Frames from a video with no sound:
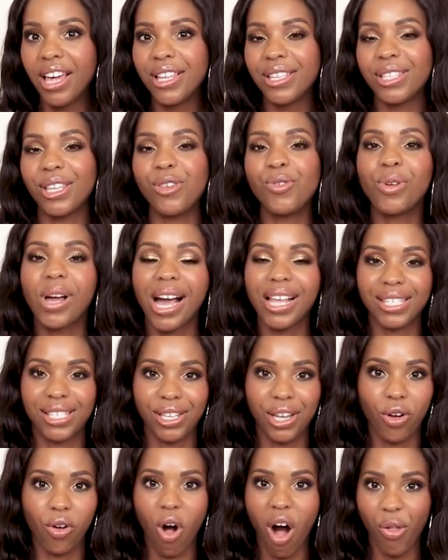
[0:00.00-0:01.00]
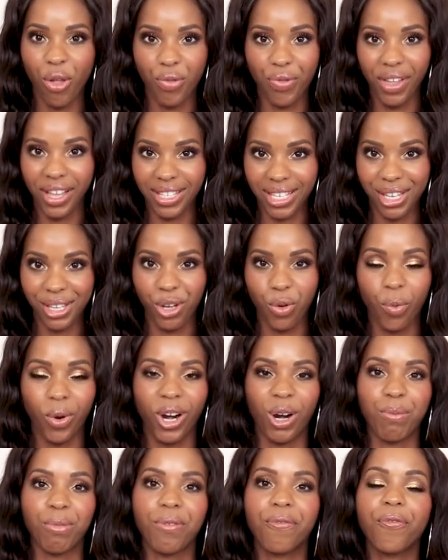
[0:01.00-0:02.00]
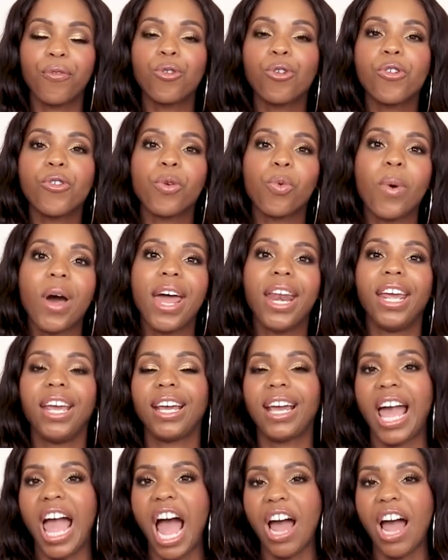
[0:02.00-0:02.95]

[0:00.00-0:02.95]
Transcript: So you guys know all the things that you wear before the wedding,